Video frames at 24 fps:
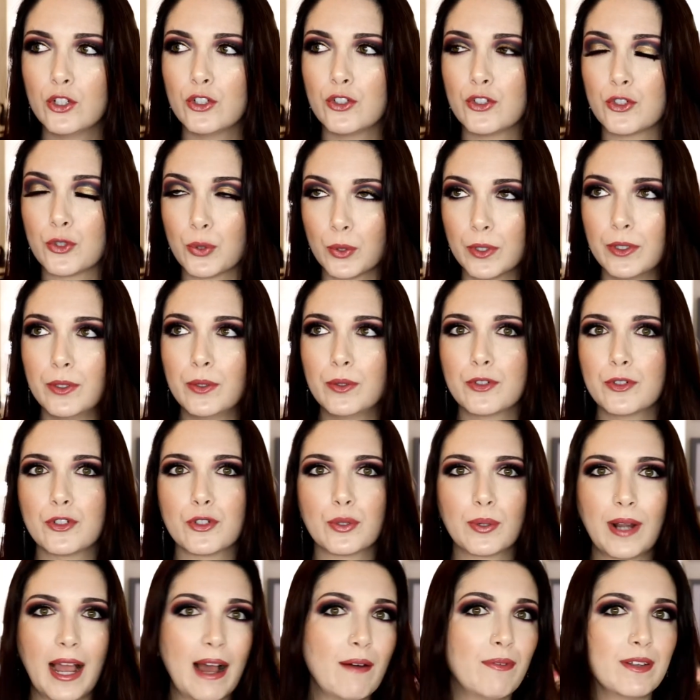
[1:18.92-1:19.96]
true
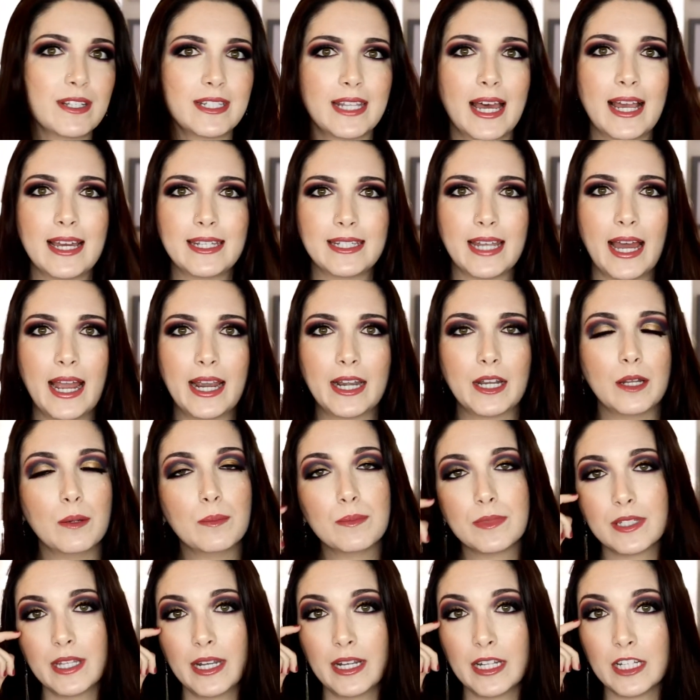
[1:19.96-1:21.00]
travel size
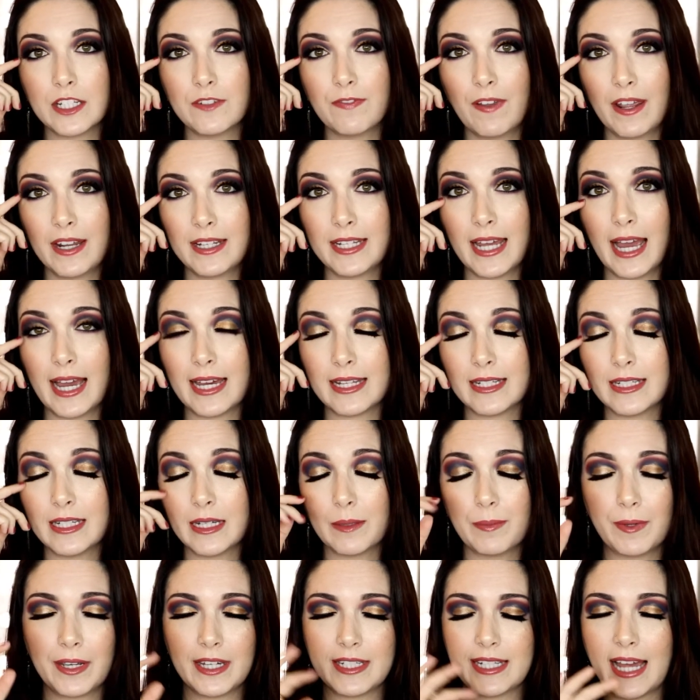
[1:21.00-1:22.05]
items, and it's fantastic
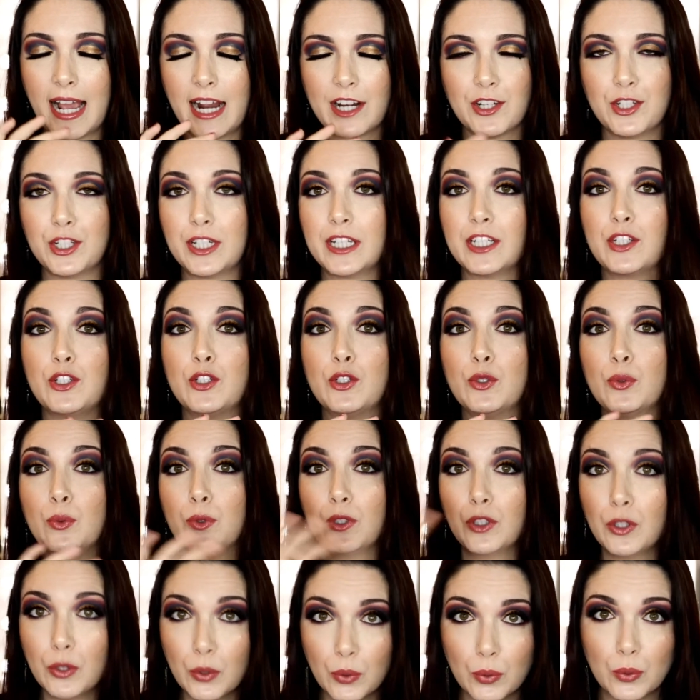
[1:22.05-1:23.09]
because I actually get to
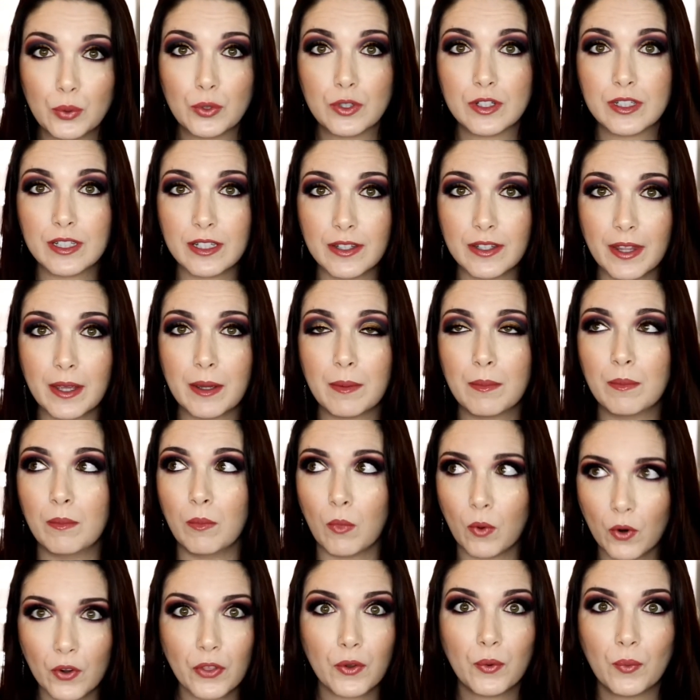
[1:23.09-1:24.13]
use them
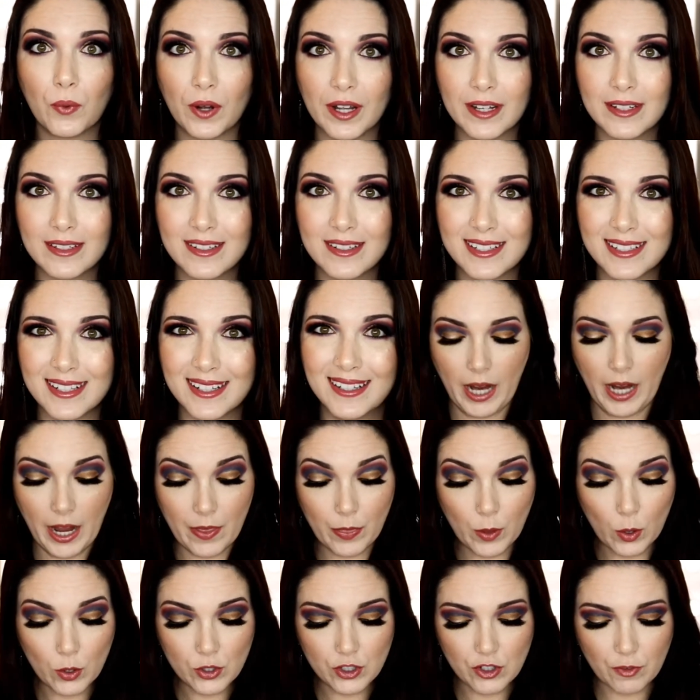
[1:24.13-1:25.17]
more than once, and
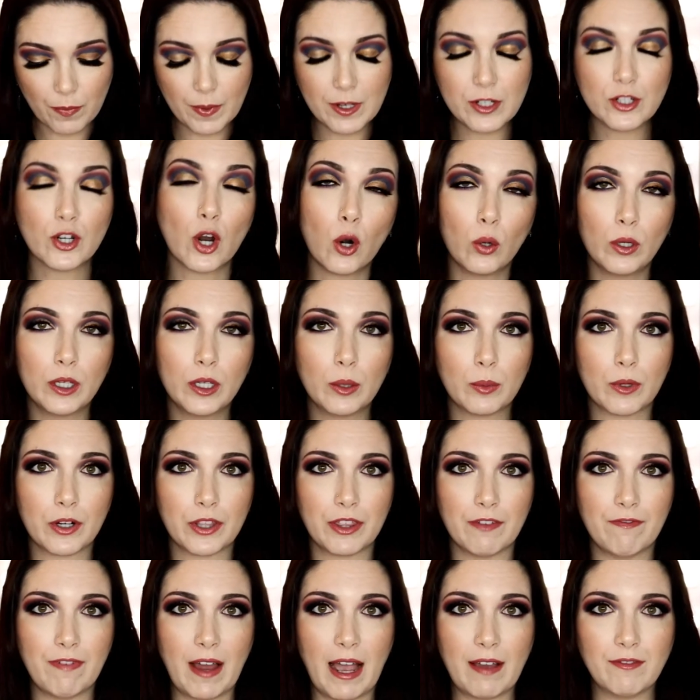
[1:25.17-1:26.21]
those have been totally worth the
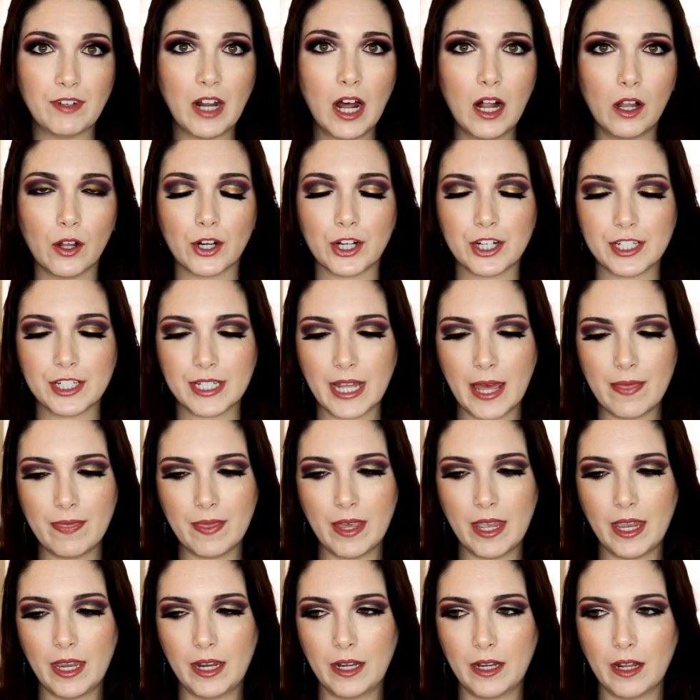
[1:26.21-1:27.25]
$5. And
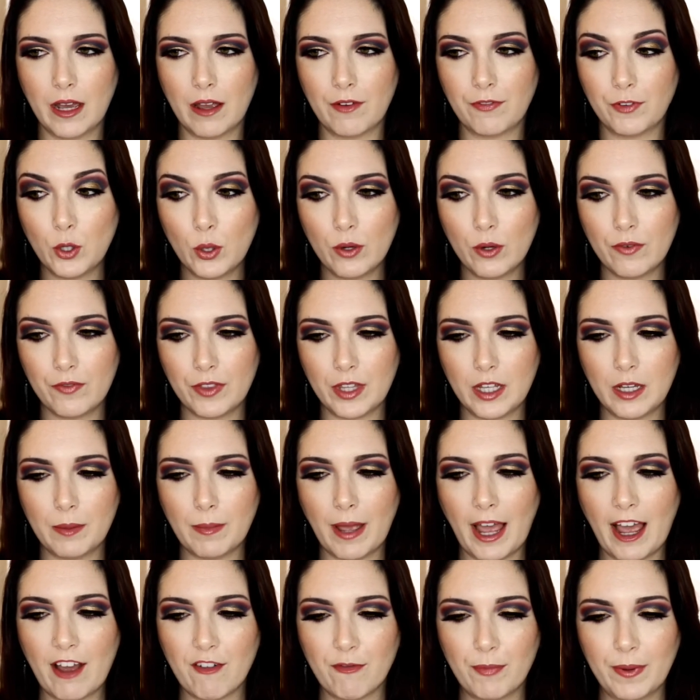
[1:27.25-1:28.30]
then a few of them
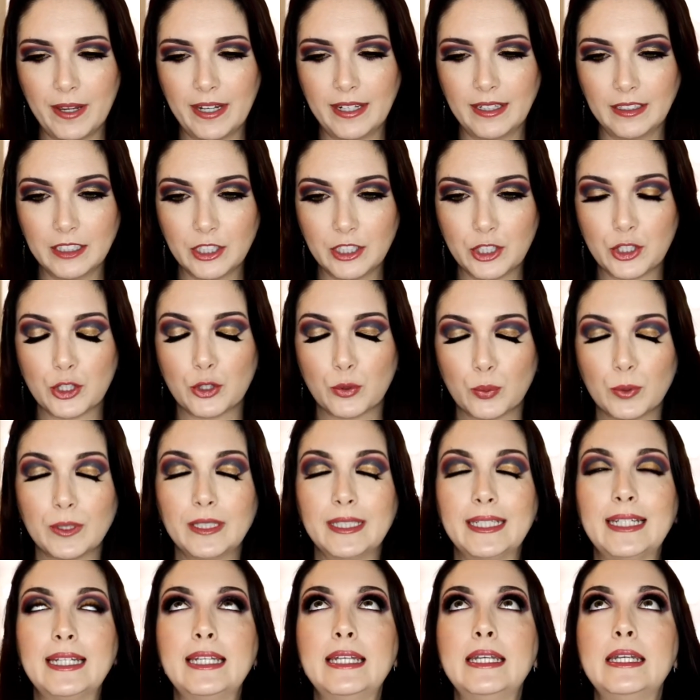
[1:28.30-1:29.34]
have been
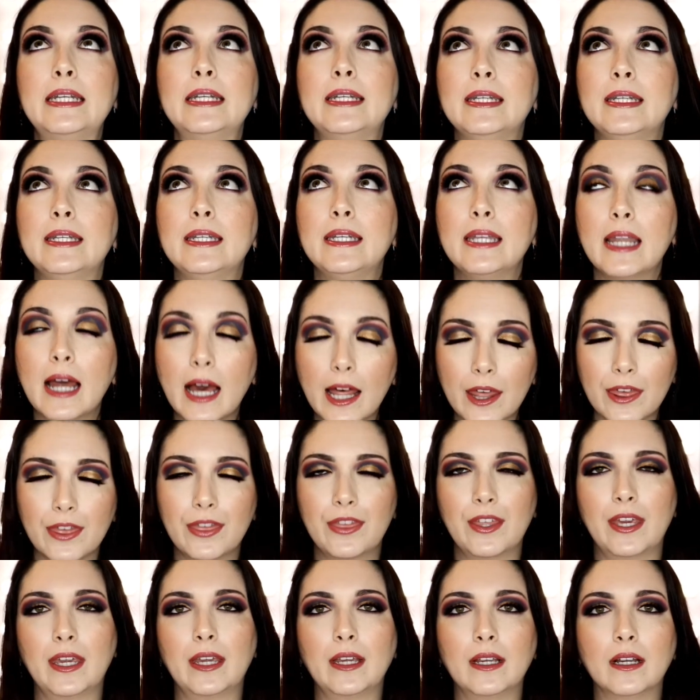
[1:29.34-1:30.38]
literally
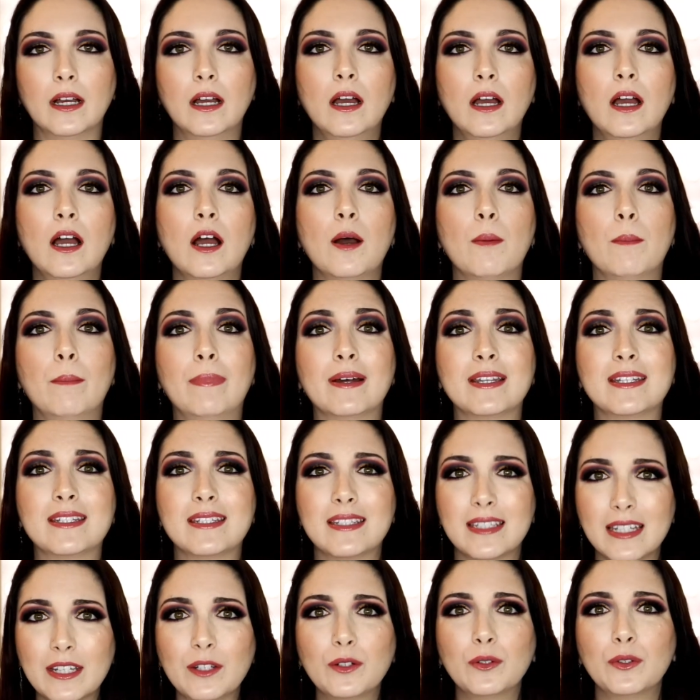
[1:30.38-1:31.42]
nothing but
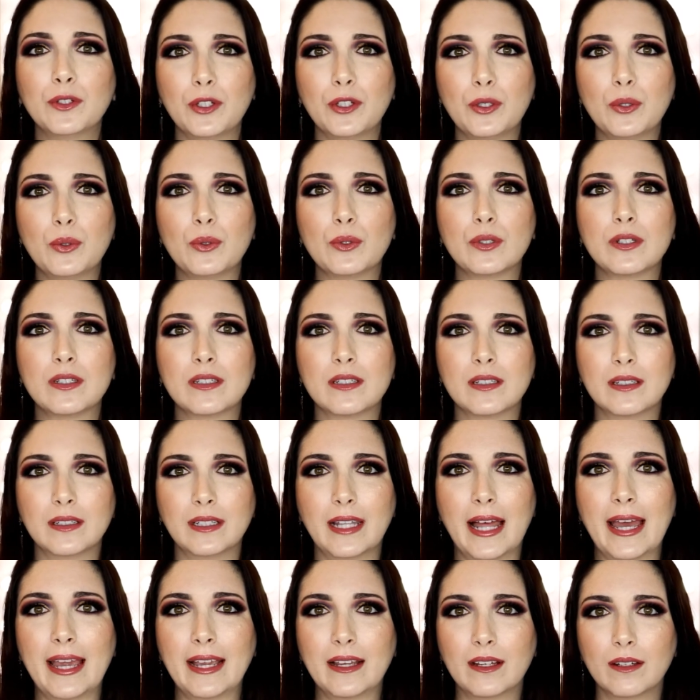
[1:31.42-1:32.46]
single use,
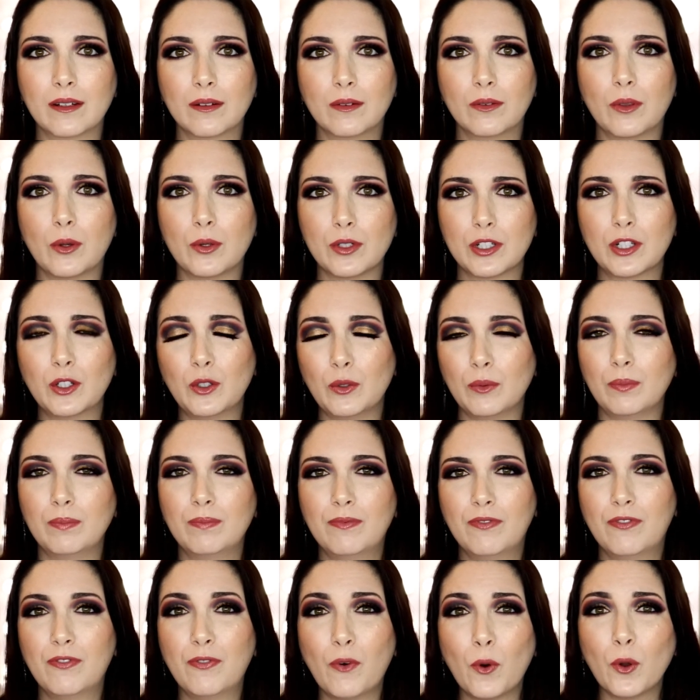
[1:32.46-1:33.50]
like those little
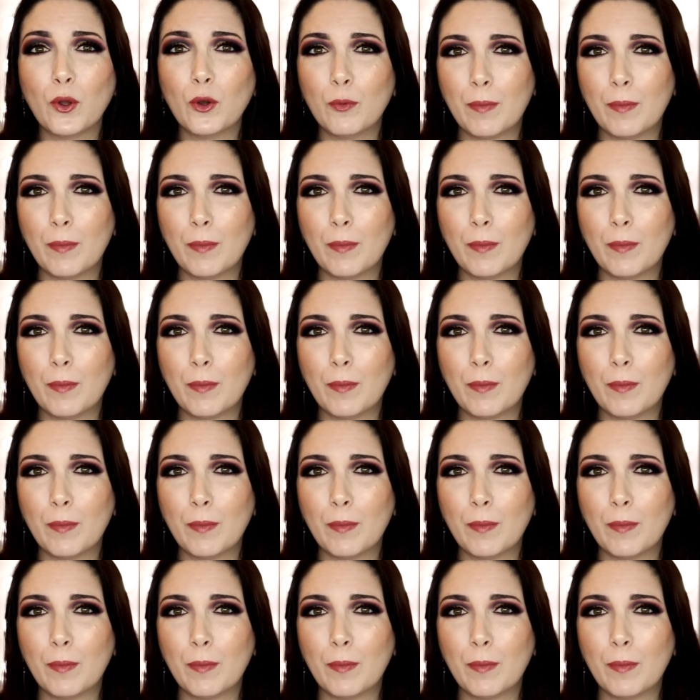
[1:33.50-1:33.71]
foil